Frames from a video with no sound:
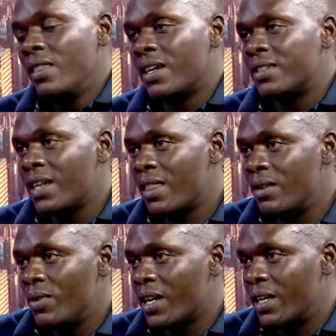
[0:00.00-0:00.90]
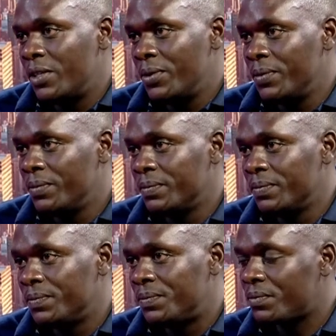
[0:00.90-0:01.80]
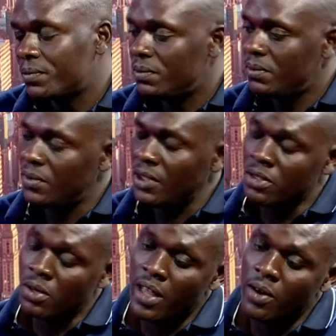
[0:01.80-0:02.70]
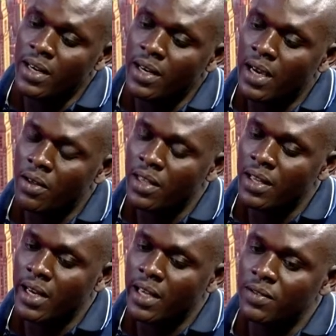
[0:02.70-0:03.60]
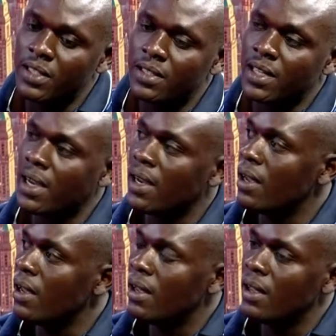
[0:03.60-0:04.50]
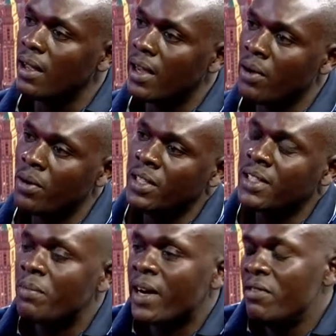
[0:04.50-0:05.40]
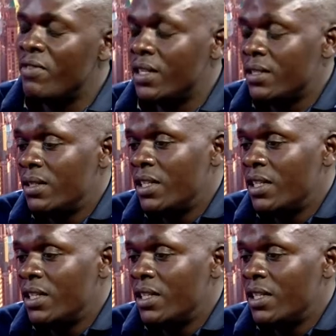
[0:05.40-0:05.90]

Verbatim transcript: there is nothing we can do. So the only now thing left is a private.